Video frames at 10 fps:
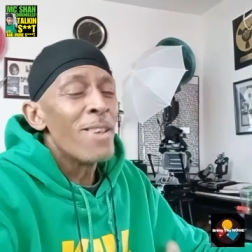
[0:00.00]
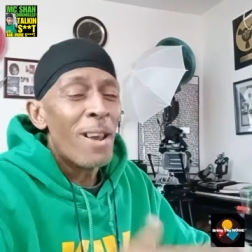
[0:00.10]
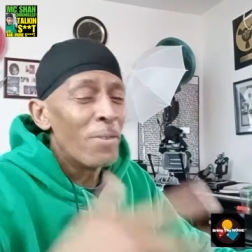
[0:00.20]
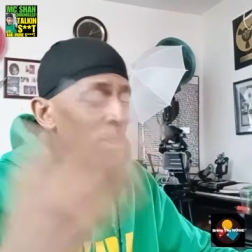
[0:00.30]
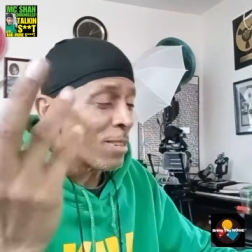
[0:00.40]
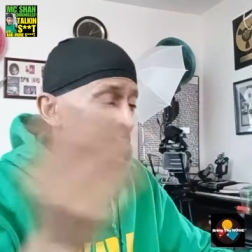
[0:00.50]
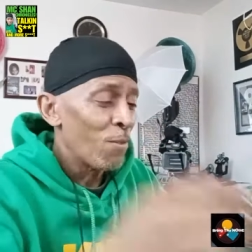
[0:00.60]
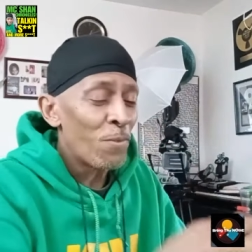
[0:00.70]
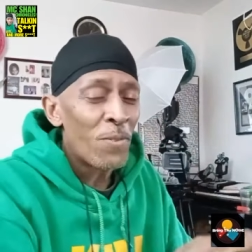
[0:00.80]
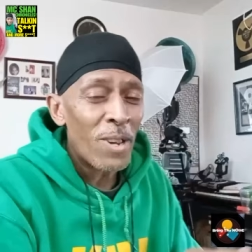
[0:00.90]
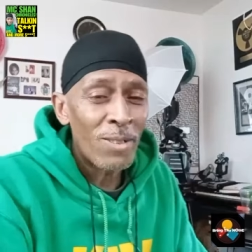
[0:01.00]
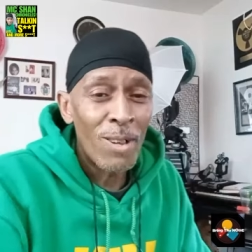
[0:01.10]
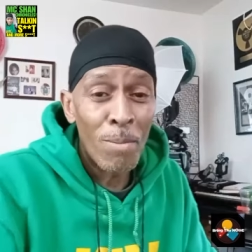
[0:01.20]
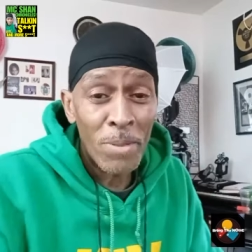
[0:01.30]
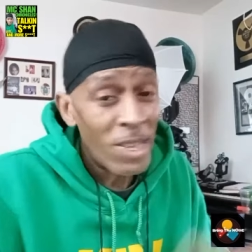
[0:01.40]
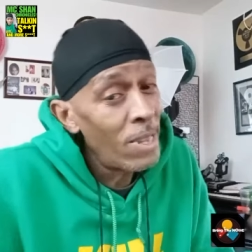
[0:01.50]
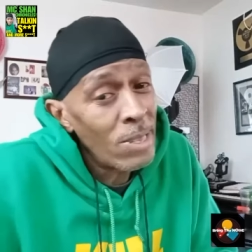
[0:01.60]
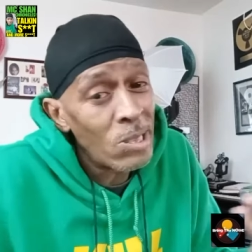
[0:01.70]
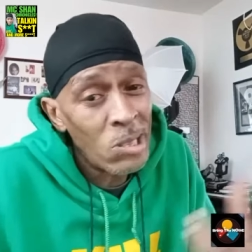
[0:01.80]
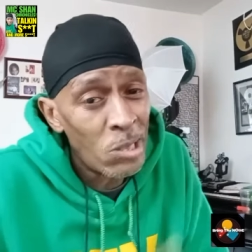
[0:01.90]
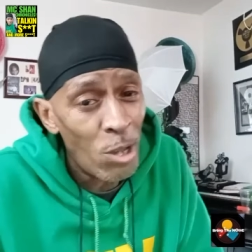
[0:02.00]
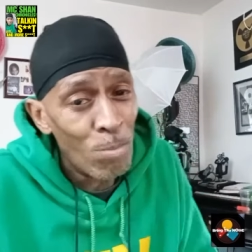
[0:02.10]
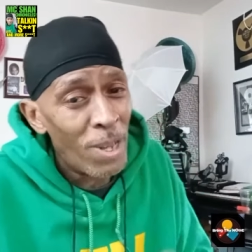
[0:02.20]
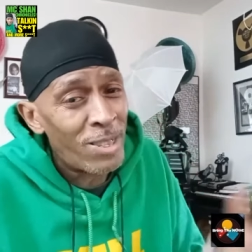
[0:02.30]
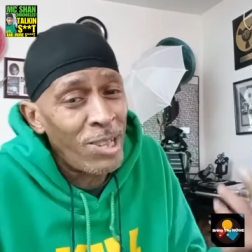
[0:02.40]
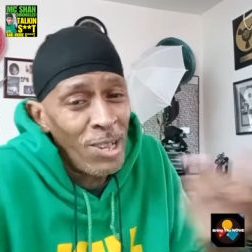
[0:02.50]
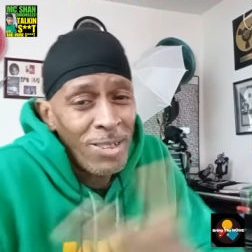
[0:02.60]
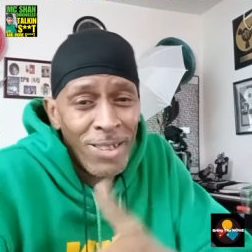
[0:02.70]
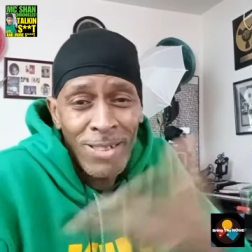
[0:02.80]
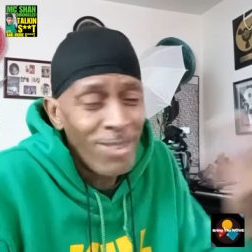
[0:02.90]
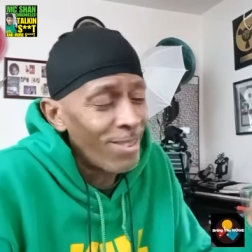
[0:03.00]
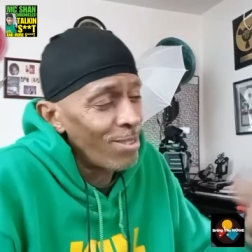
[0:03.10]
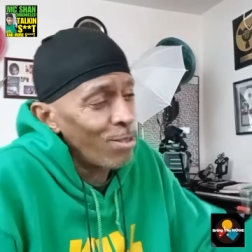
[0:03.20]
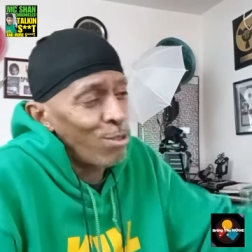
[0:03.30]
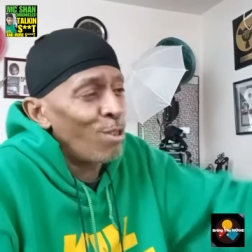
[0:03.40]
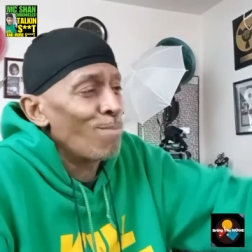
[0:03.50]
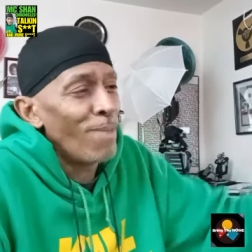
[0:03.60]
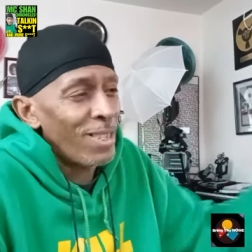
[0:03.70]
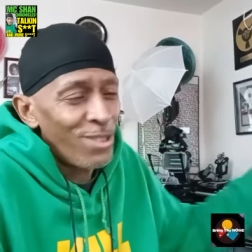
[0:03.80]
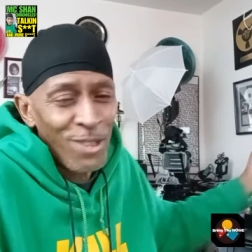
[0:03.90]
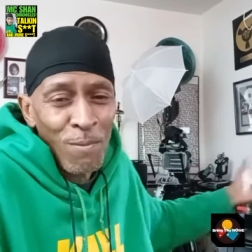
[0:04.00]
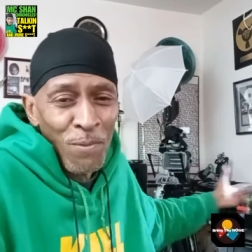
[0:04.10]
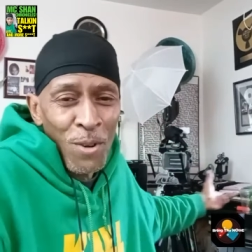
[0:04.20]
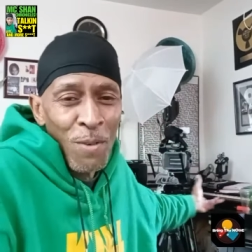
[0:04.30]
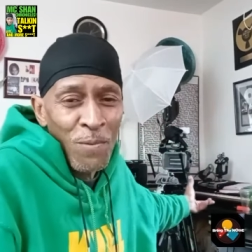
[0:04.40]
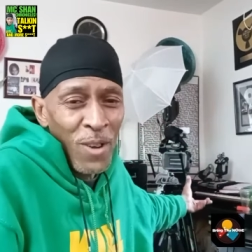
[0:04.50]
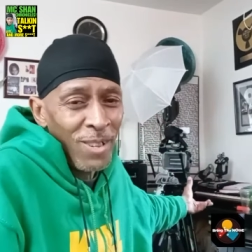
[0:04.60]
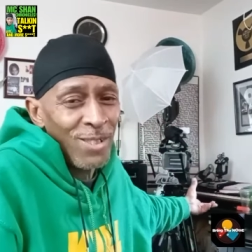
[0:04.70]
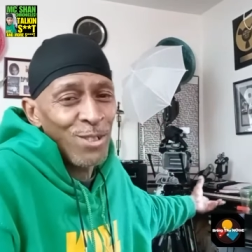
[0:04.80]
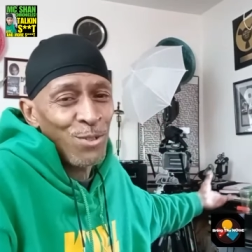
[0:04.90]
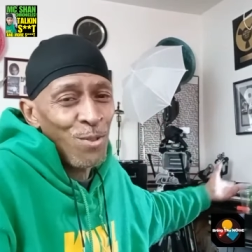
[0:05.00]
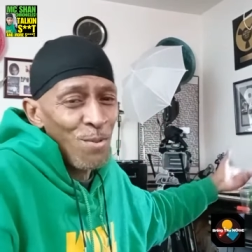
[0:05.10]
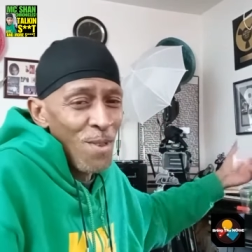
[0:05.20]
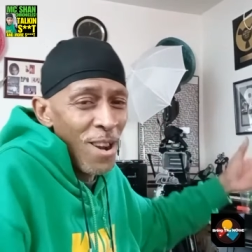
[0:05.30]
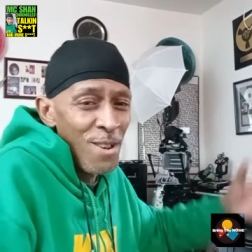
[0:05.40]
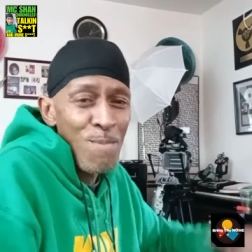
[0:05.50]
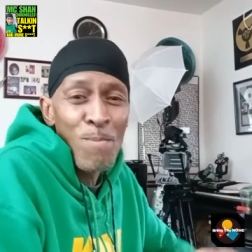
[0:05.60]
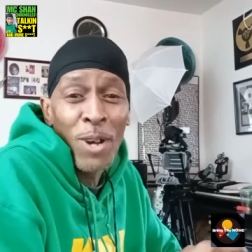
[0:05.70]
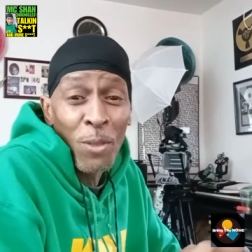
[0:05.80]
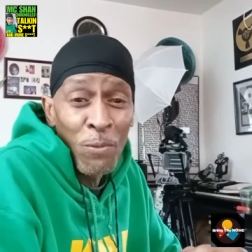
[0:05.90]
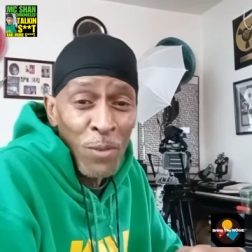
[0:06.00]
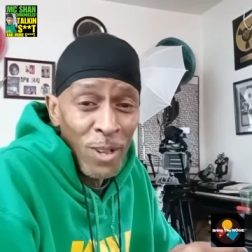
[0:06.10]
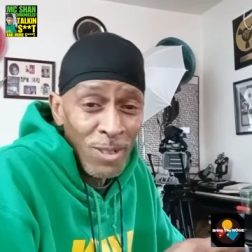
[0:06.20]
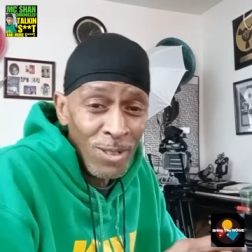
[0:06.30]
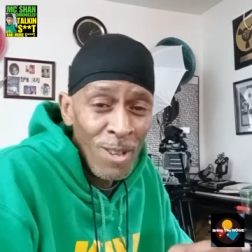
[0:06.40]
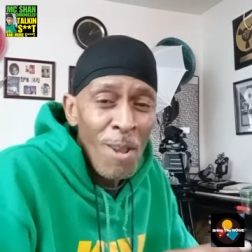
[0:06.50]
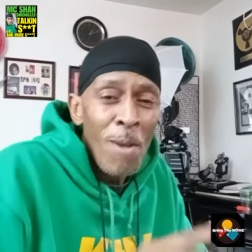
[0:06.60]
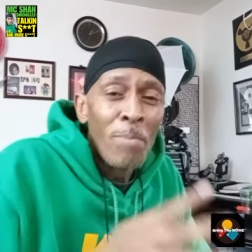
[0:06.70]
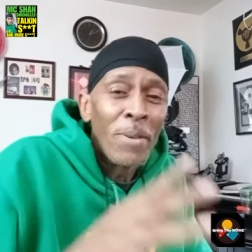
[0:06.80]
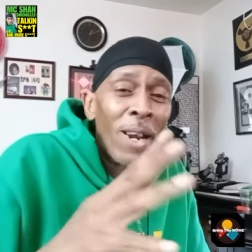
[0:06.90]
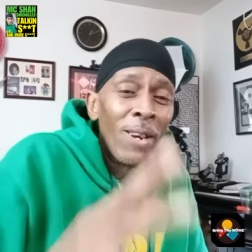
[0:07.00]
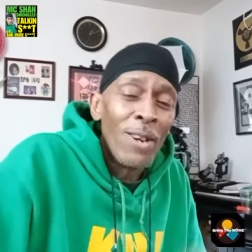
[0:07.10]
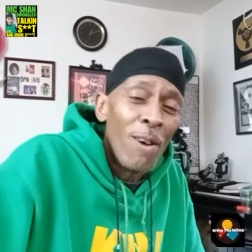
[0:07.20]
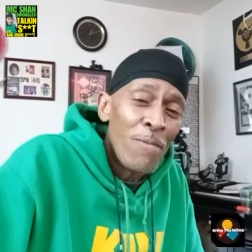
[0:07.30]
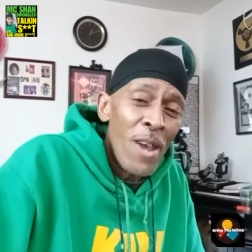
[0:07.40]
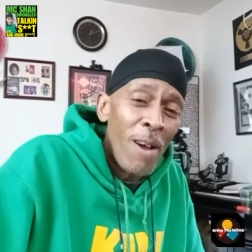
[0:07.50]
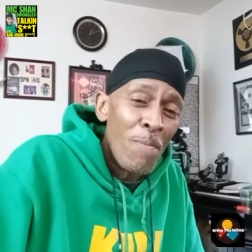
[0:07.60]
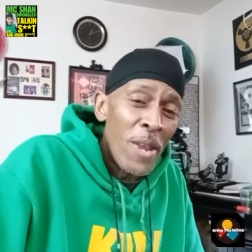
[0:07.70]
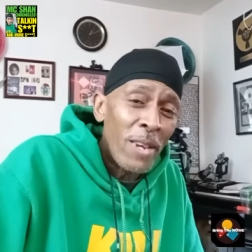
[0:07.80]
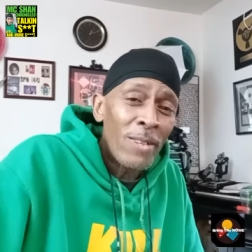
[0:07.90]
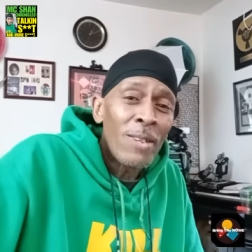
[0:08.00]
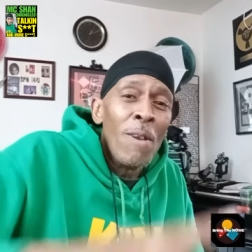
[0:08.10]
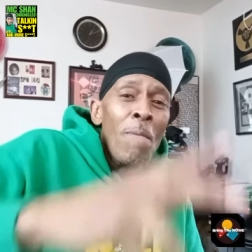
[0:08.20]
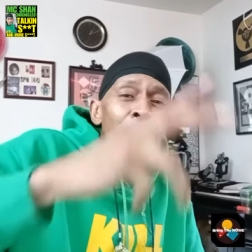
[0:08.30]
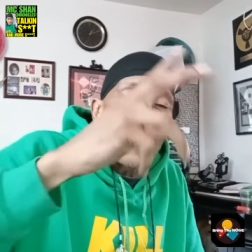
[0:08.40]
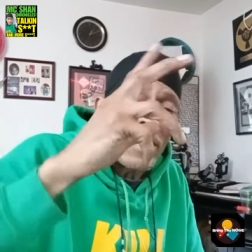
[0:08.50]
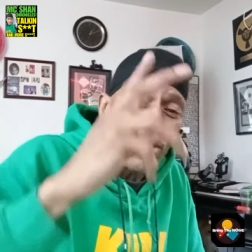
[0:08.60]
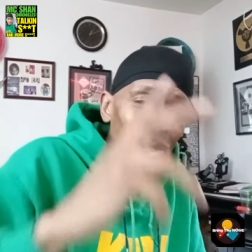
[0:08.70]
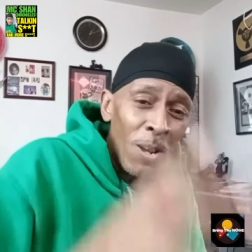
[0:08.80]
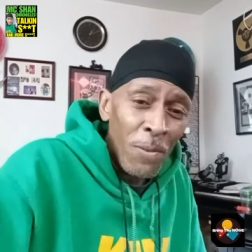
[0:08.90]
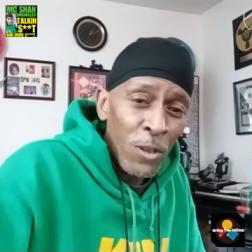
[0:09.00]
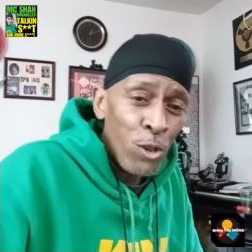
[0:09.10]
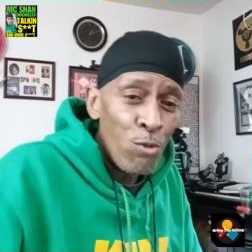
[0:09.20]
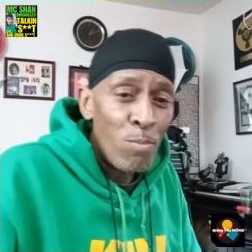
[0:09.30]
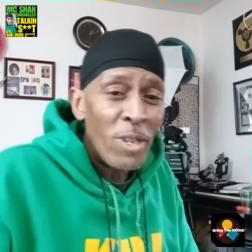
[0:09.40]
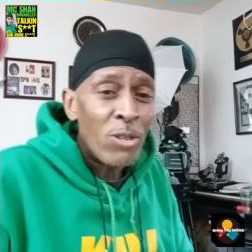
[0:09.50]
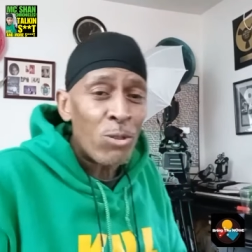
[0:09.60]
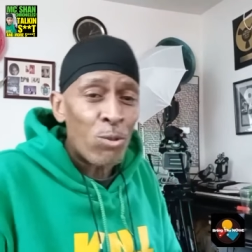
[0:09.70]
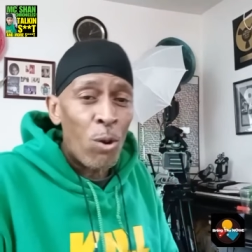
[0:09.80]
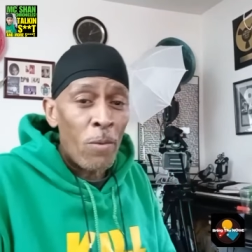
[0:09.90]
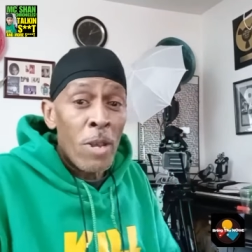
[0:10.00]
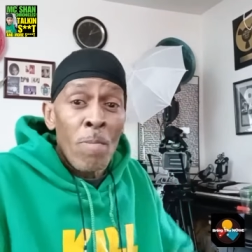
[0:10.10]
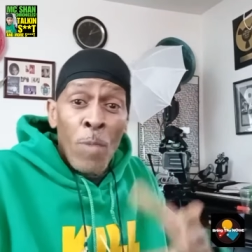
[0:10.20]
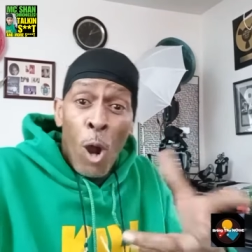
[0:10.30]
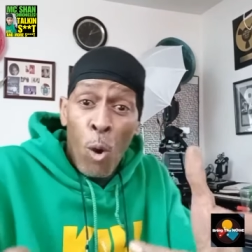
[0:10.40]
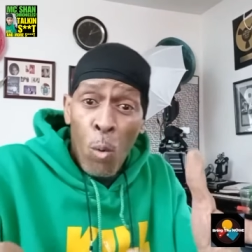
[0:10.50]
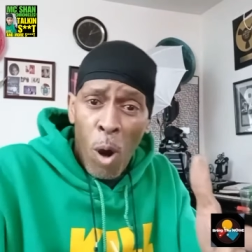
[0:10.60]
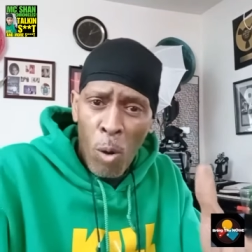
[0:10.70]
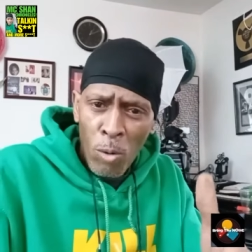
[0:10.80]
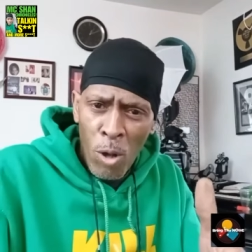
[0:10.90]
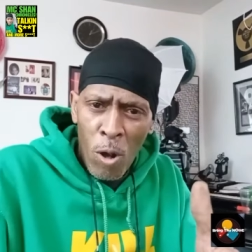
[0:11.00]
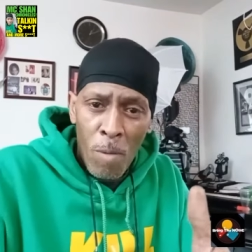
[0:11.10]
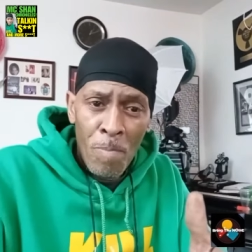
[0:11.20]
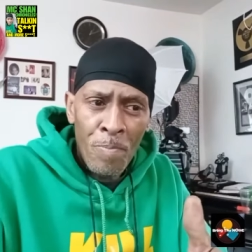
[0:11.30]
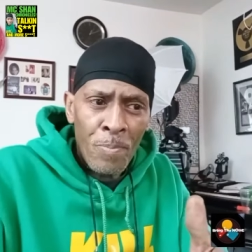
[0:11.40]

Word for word: Y'all niggas was fucked up, but they didn't steal my shit. These niggas just took my shit for a fucking joyride, you motherfuckers. But I love y'all niggas. That's another QB story. Oh, hold on.